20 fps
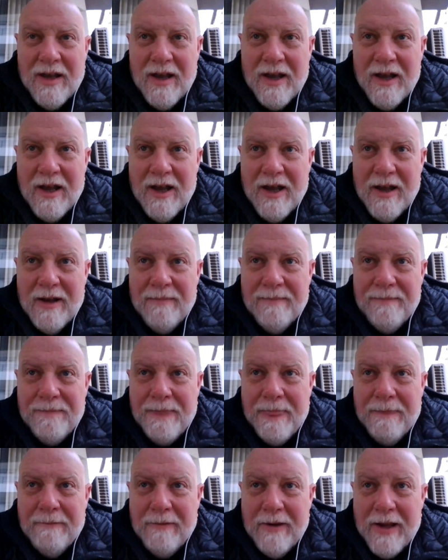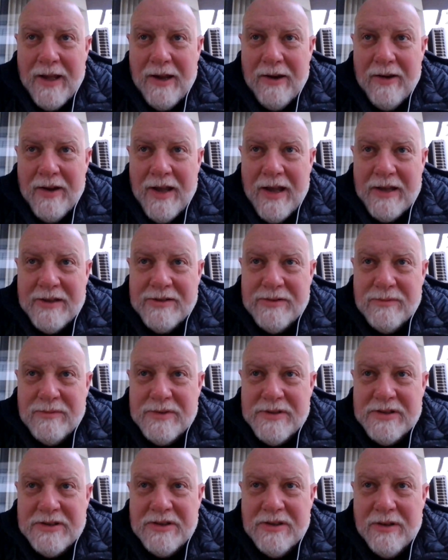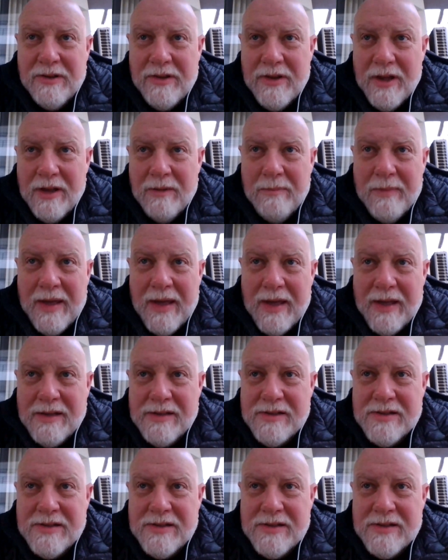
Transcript: uh, Ray Harryhausen was still the man.